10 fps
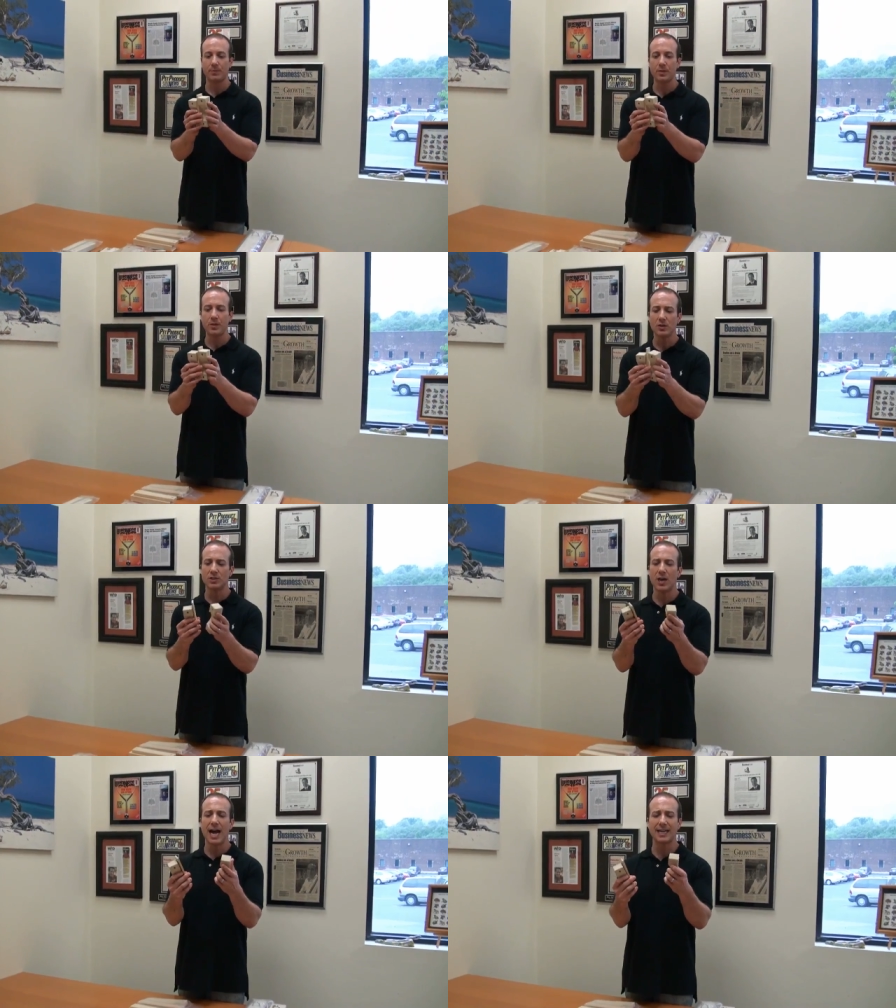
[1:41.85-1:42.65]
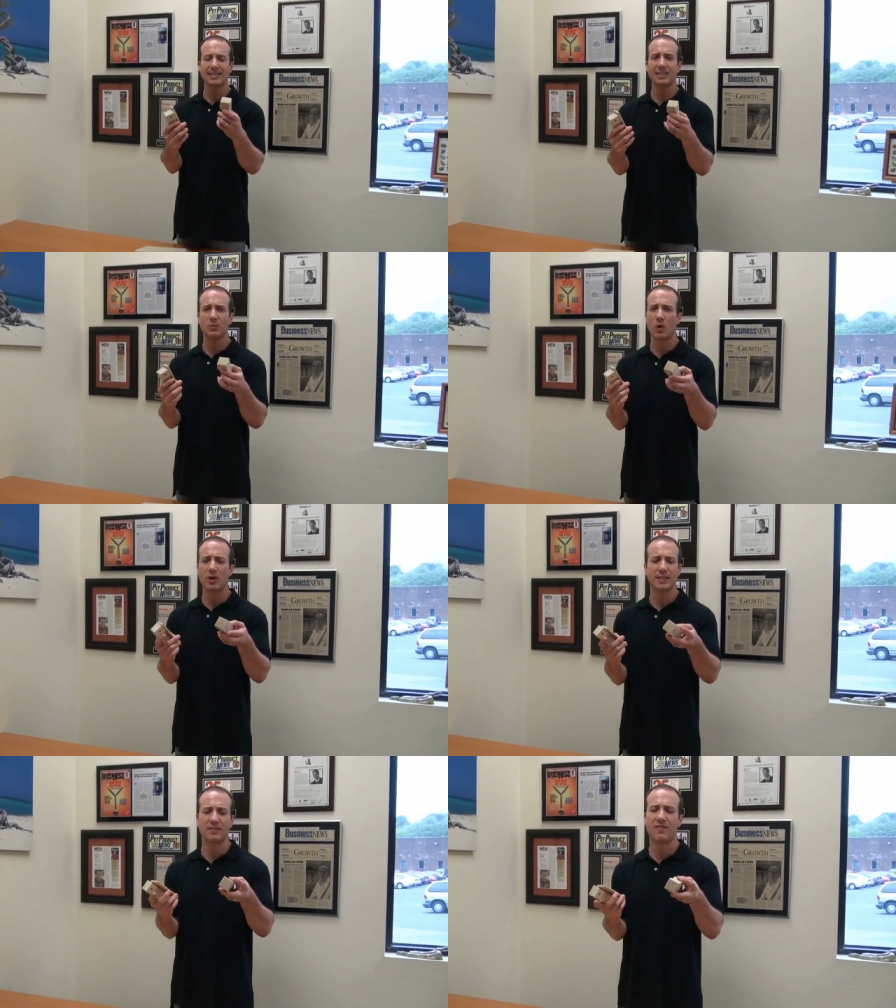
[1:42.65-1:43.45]
So how does this
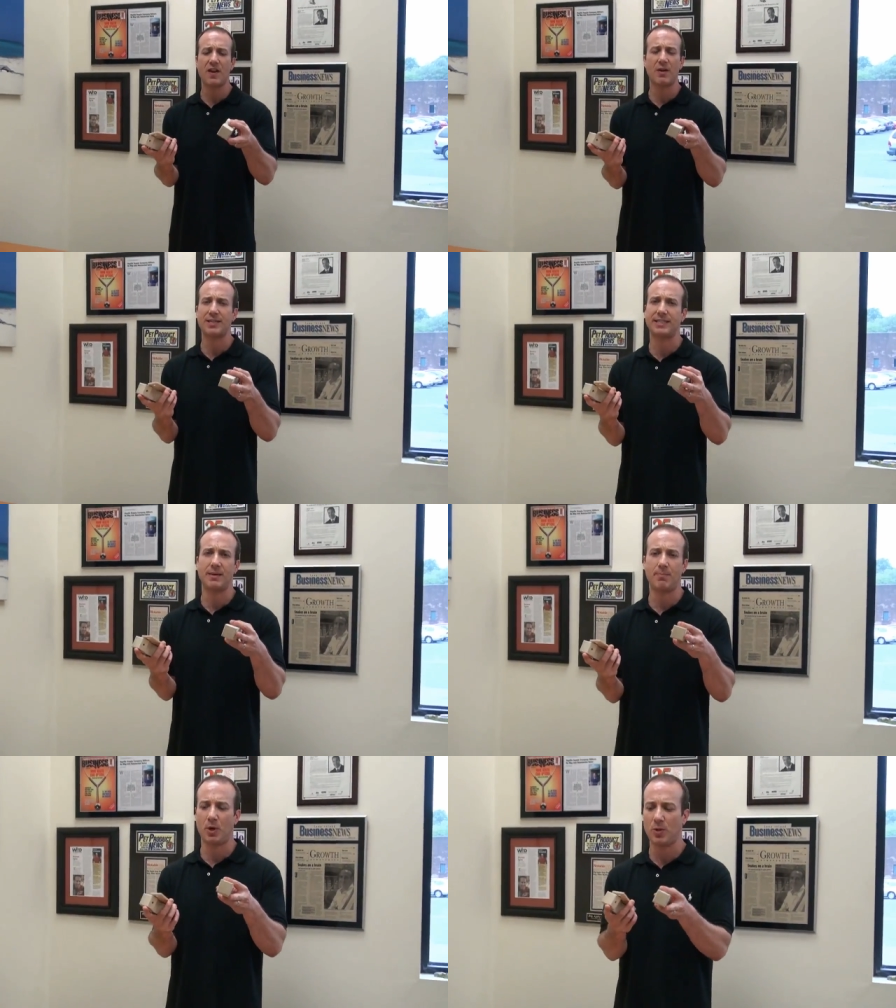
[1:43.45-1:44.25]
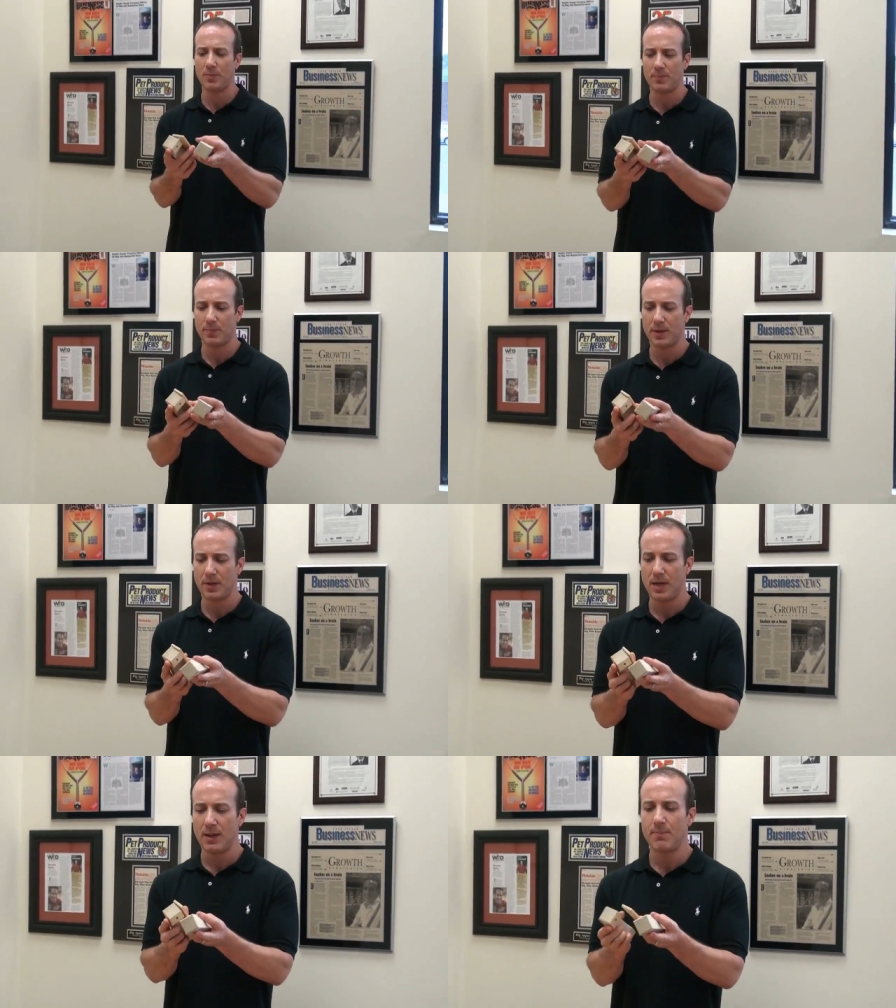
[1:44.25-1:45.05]
work? It's very simple.
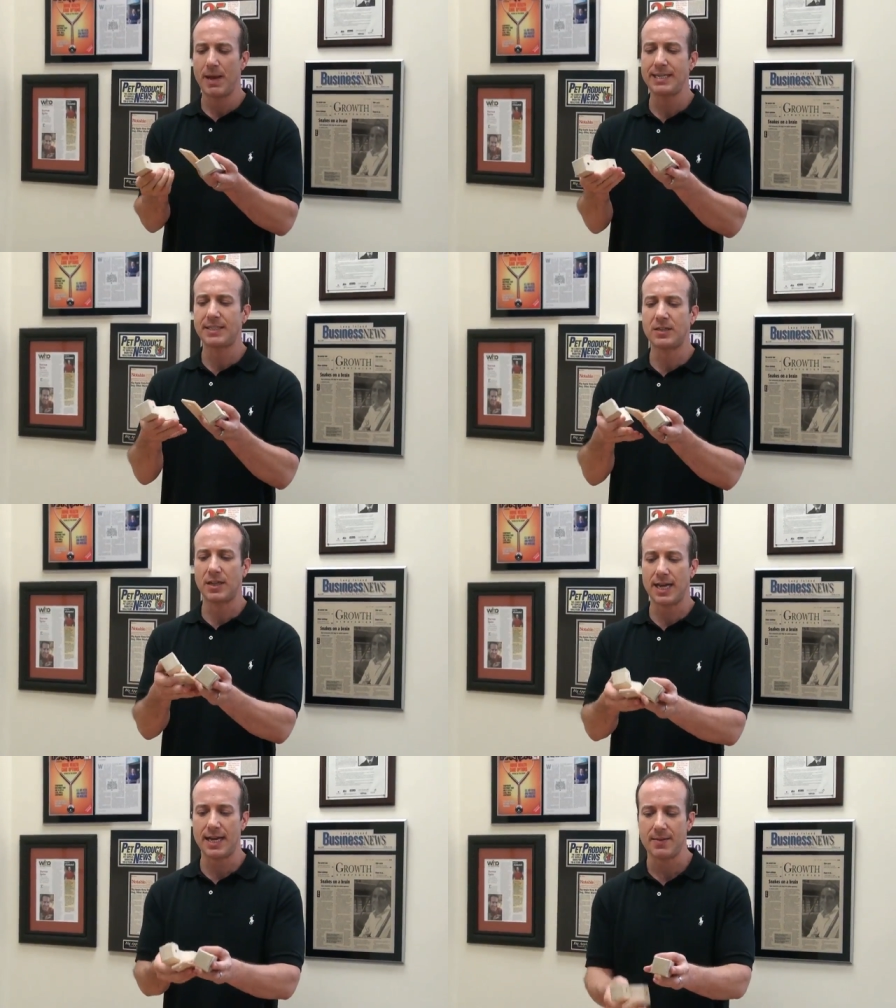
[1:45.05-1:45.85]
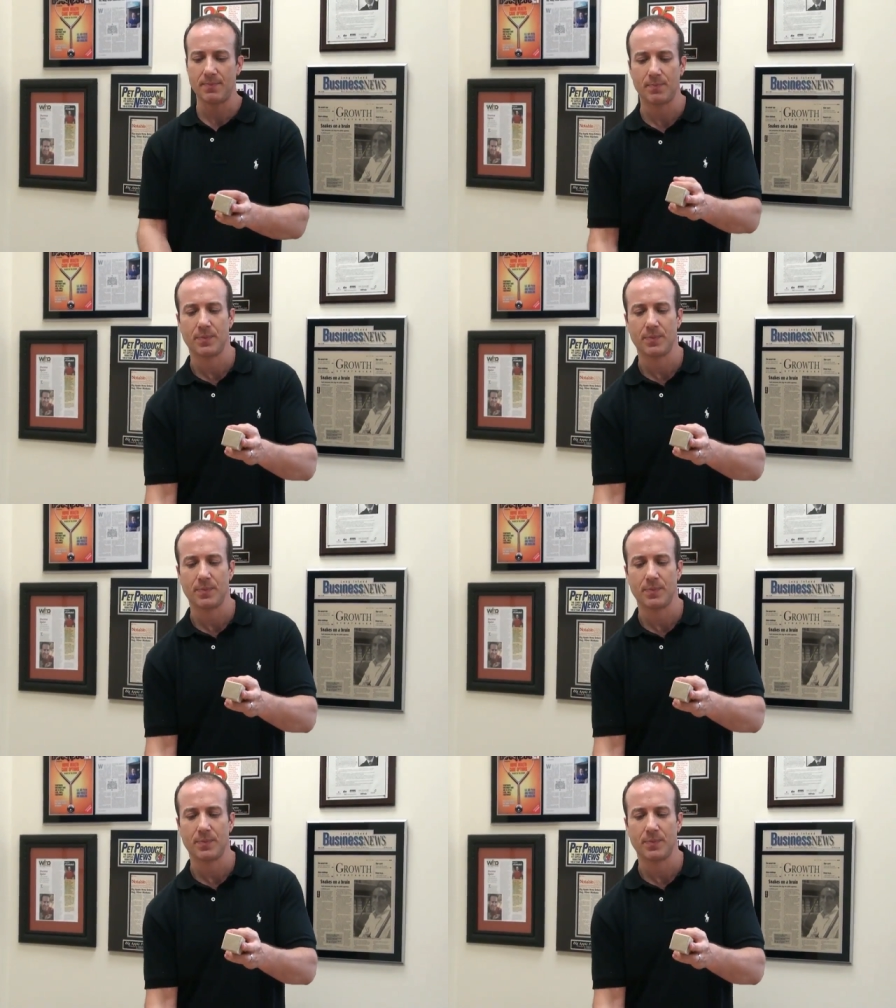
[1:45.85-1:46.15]
Basically,